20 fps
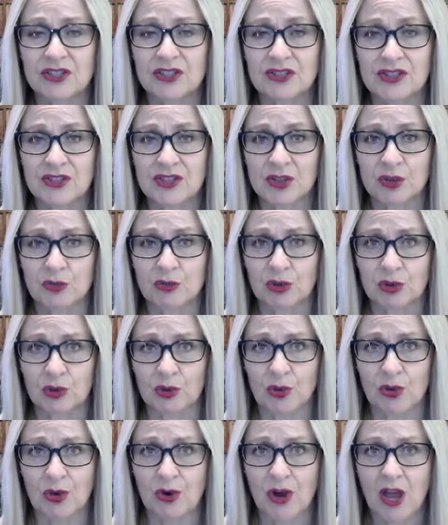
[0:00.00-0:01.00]
Consumer
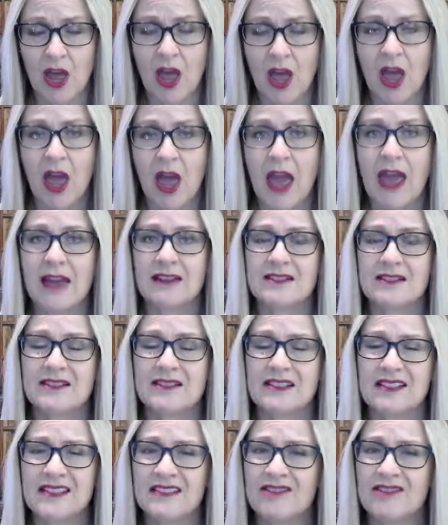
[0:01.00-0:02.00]
Law.
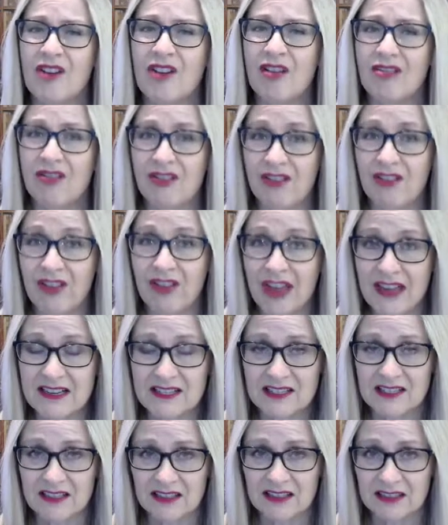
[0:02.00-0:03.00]
And in
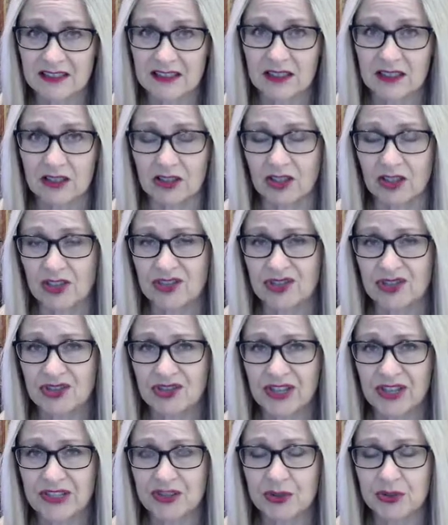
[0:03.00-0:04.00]
that little
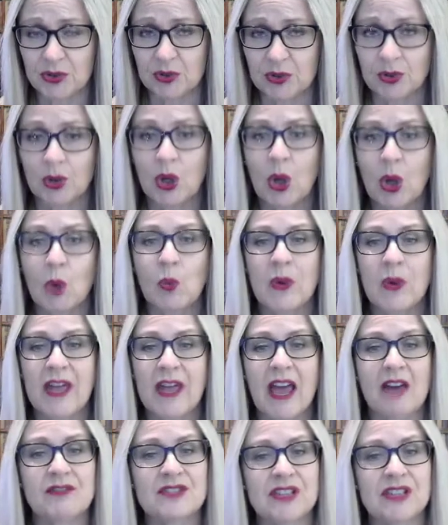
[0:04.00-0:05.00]
schedule,
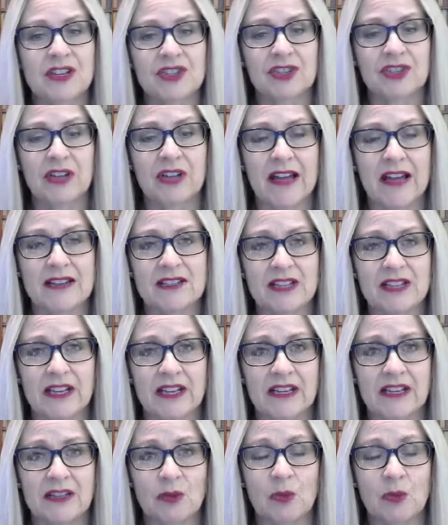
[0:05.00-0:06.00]
we have Section
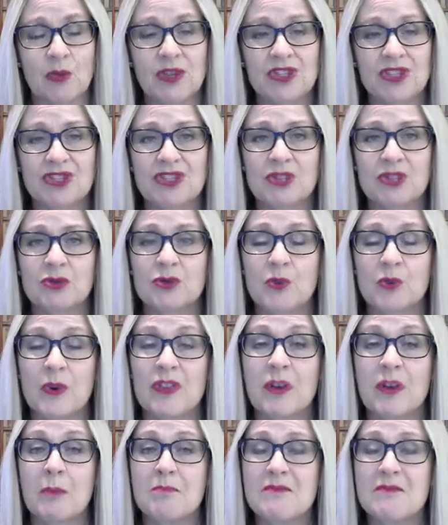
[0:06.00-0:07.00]
18, which
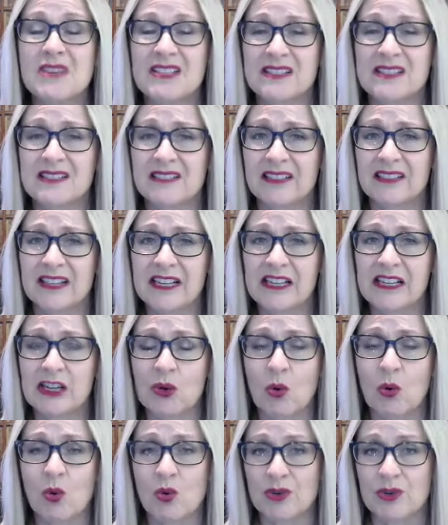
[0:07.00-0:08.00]
deals with
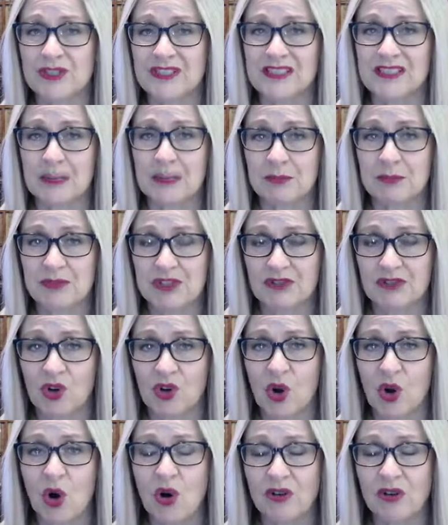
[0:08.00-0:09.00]
misleading or
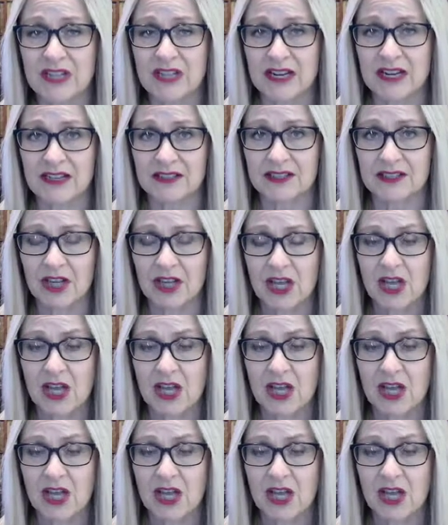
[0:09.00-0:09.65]
deceptive conduct.